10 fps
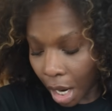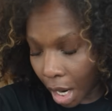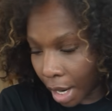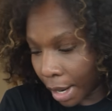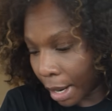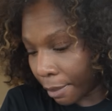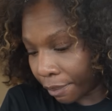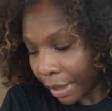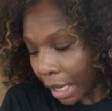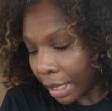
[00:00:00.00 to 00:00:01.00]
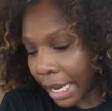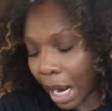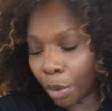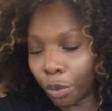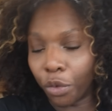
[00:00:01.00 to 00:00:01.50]

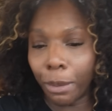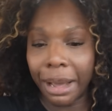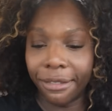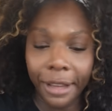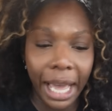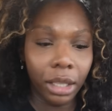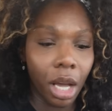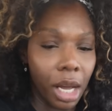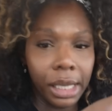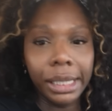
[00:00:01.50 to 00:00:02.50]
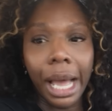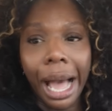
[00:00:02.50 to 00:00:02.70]
Now for my fat loss,